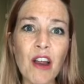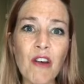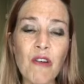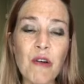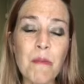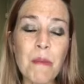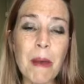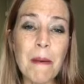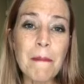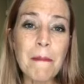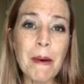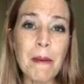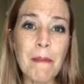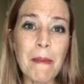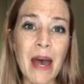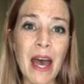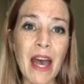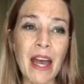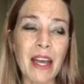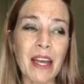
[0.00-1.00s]
Remember
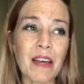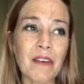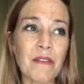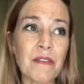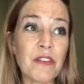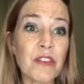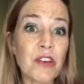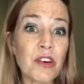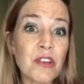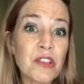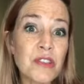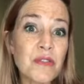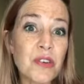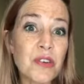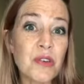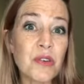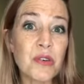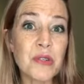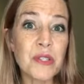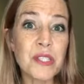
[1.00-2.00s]
back, for those of
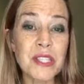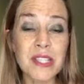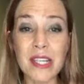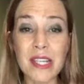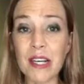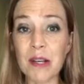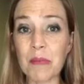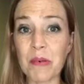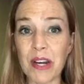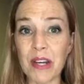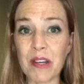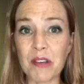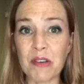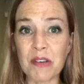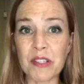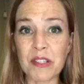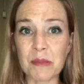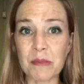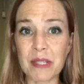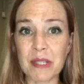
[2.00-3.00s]
you who celebrate
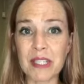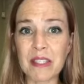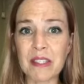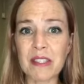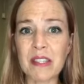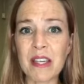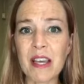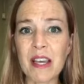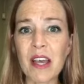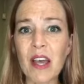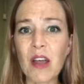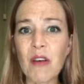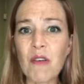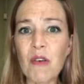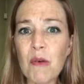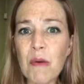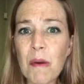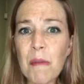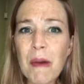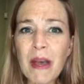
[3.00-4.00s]
Christmas,
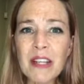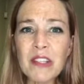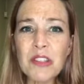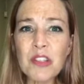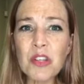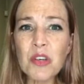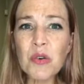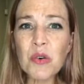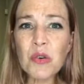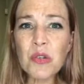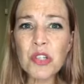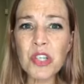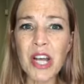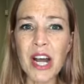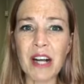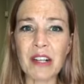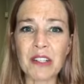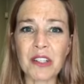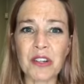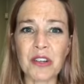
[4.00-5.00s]
remember back to your
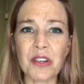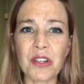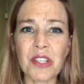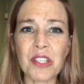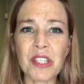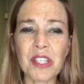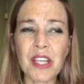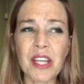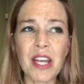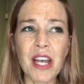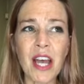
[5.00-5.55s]
childhood,